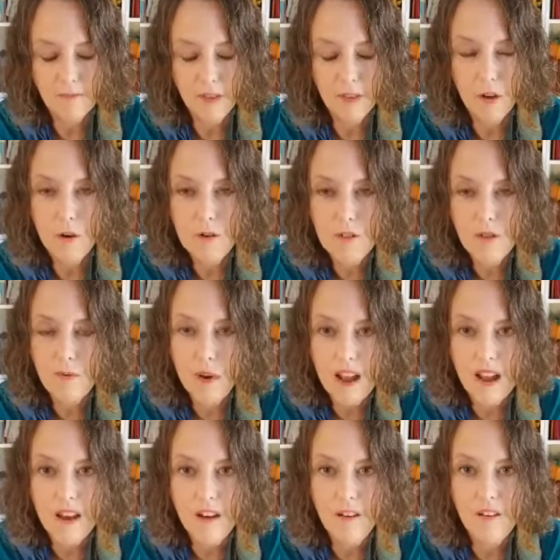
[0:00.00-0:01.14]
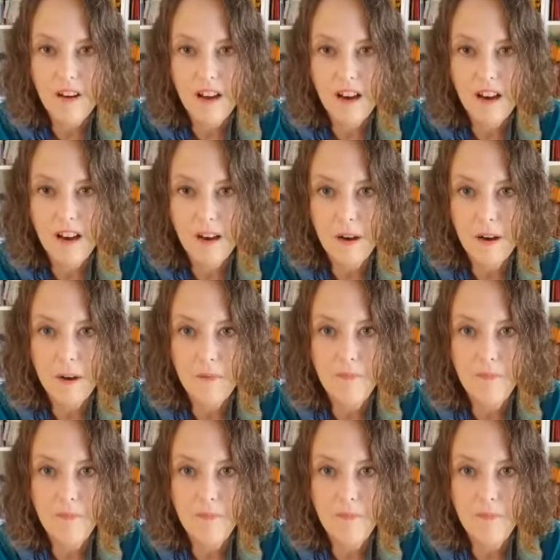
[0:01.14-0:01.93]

goes around a